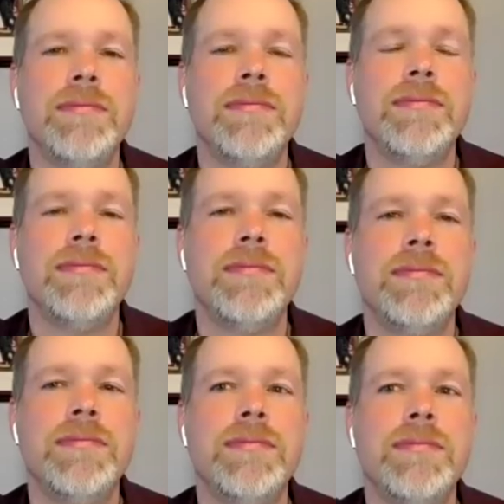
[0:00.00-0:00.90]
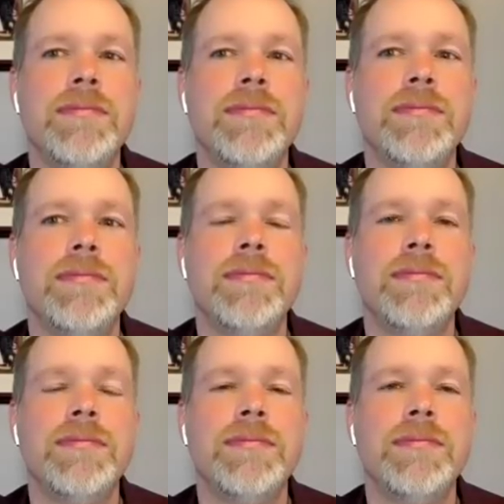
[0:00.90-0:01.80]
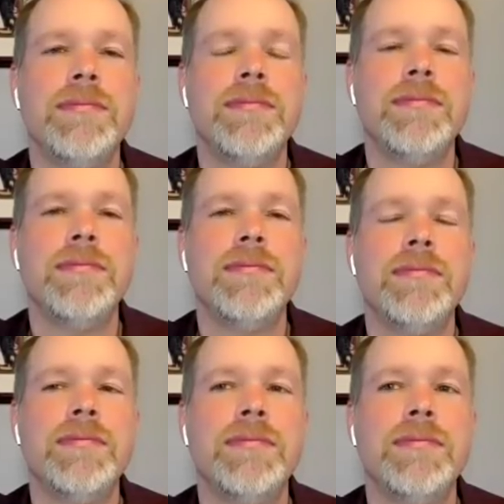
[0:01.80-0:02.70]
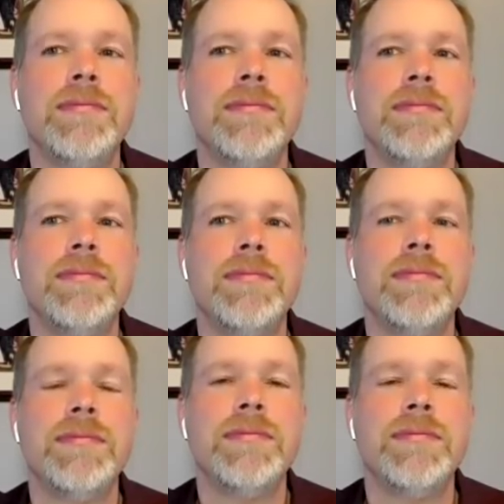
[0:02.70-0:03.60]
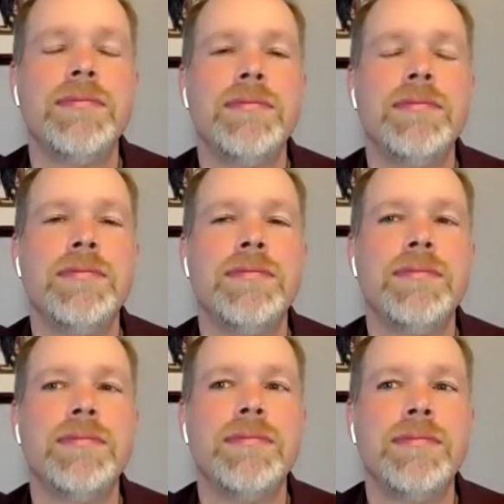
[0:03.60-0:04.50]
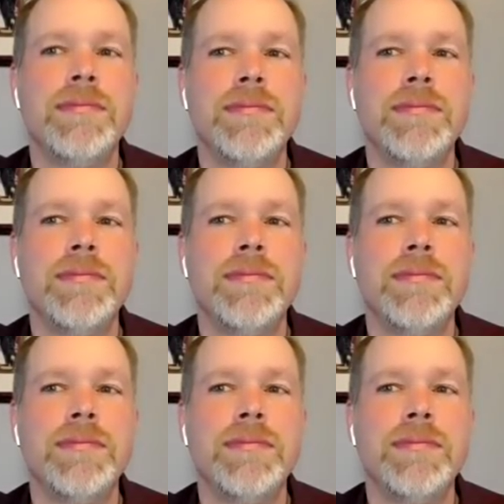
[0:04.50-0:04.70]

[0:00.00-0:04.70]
[no speech]